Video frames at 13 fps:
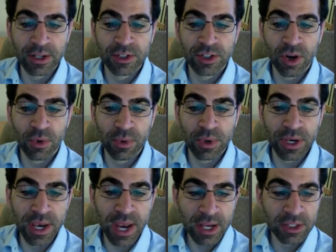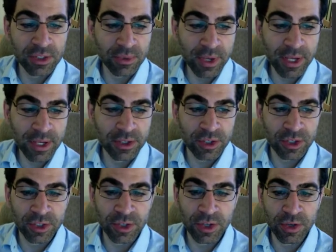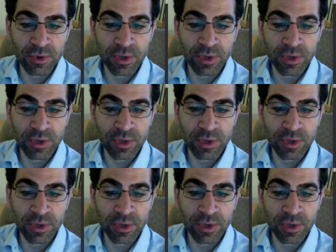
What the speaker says: So next week, just so you